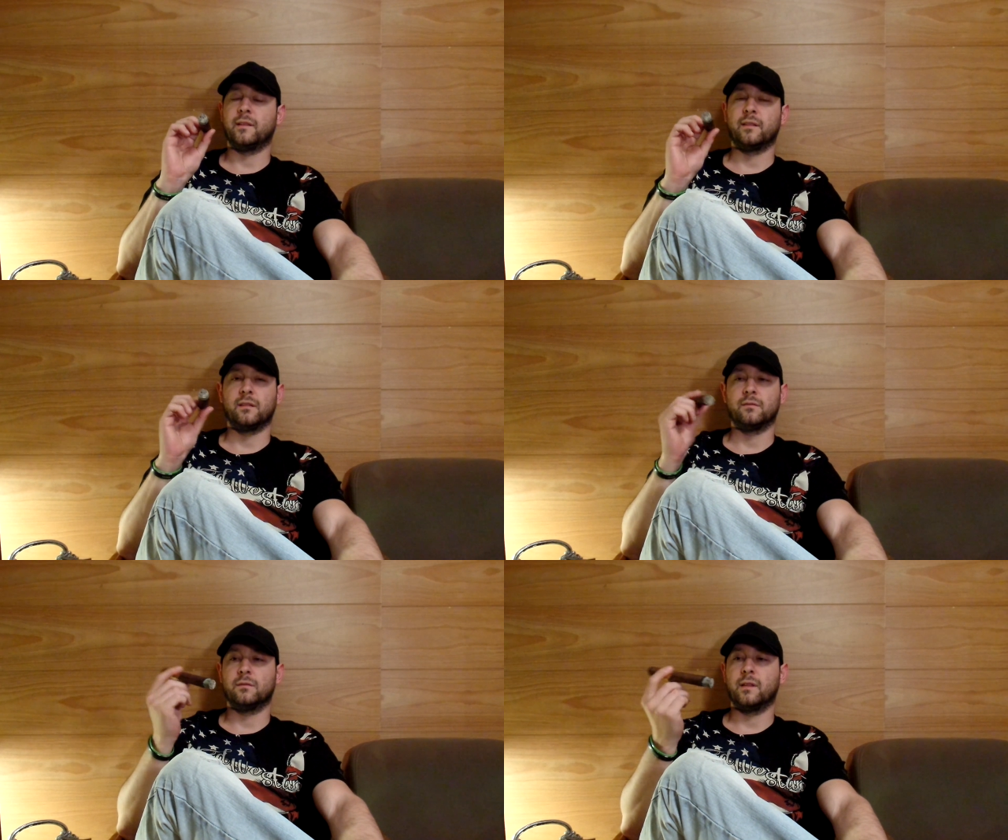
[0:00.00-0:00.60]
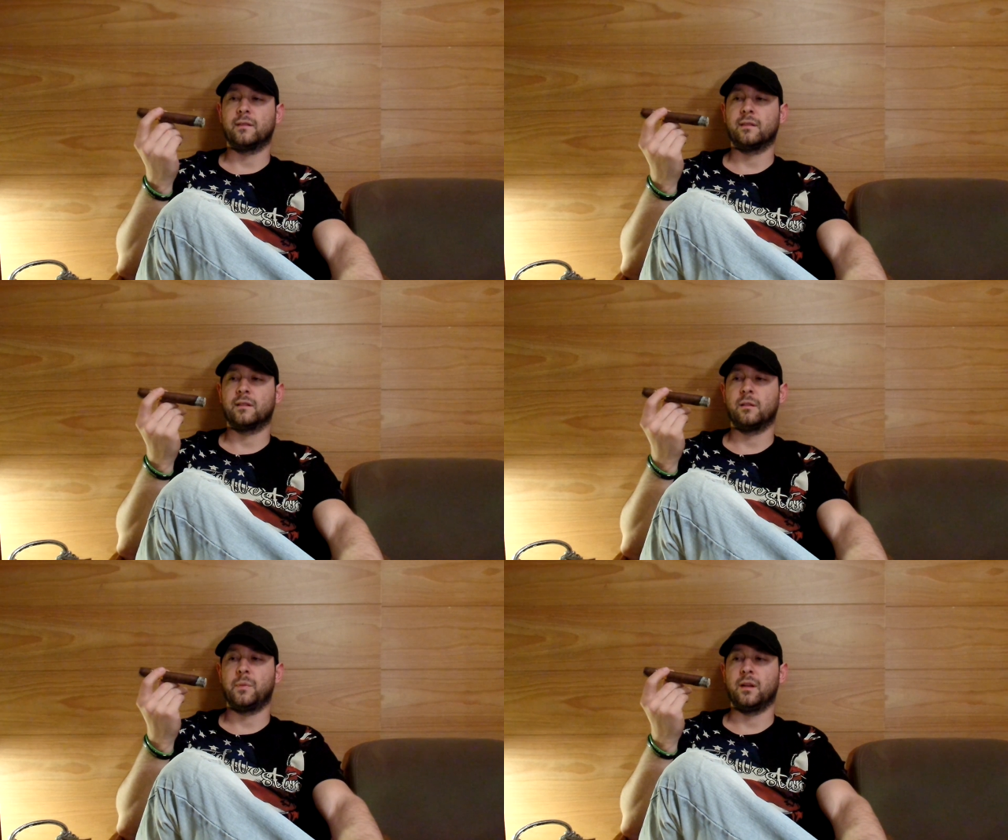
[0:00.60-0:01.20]
This
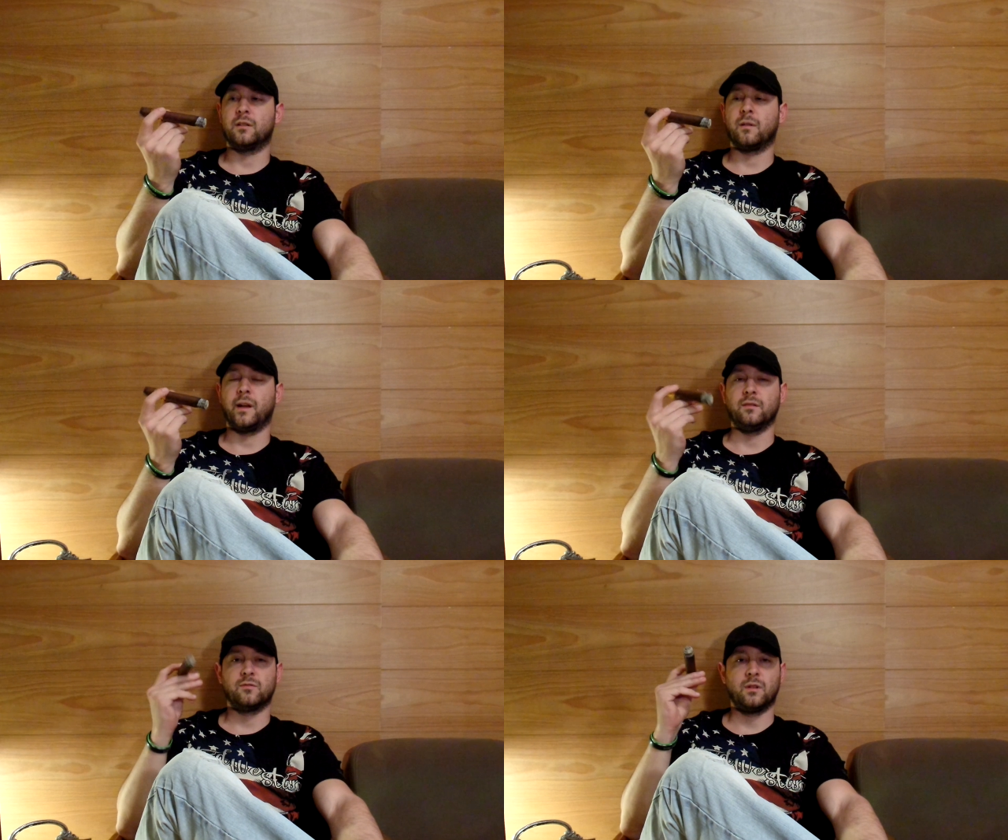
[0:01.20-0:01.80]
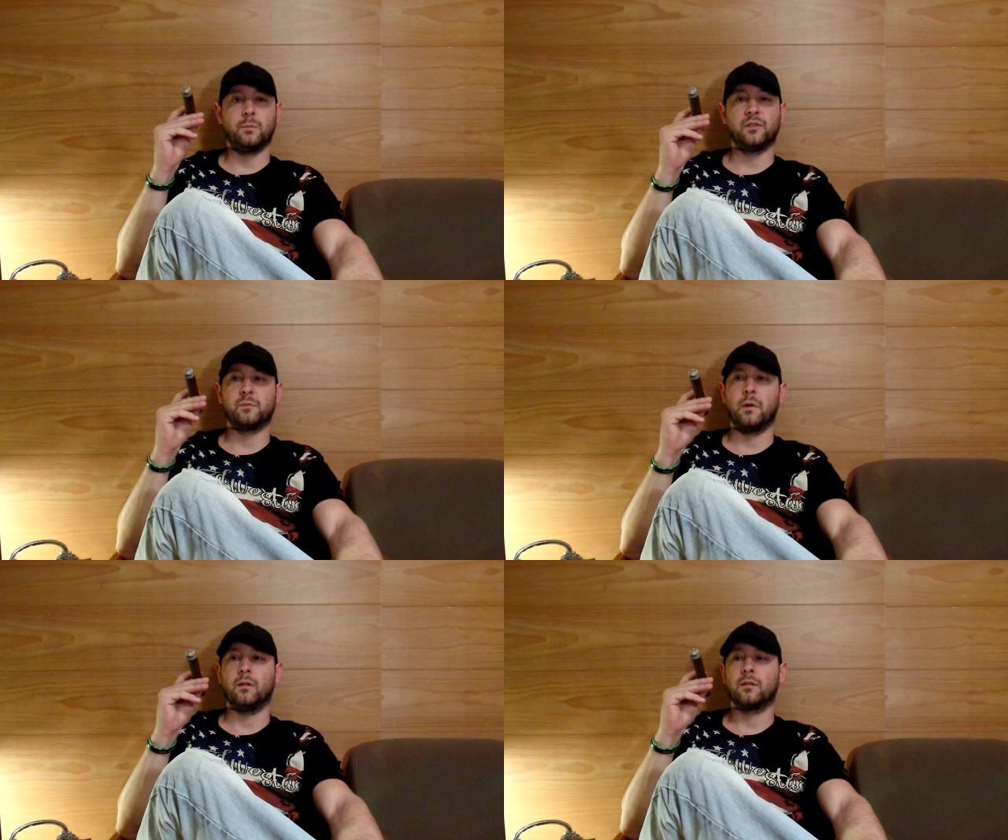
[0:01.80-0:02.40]
is going to be a great, enjoyable
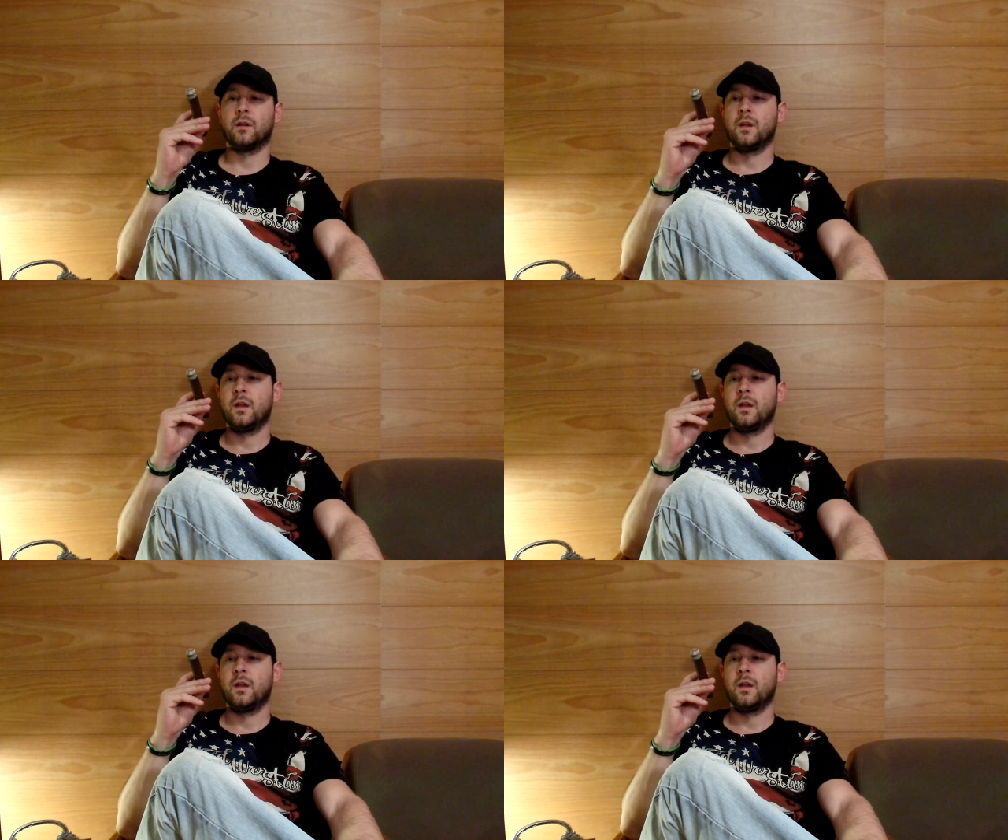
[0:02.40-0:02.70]
smoke.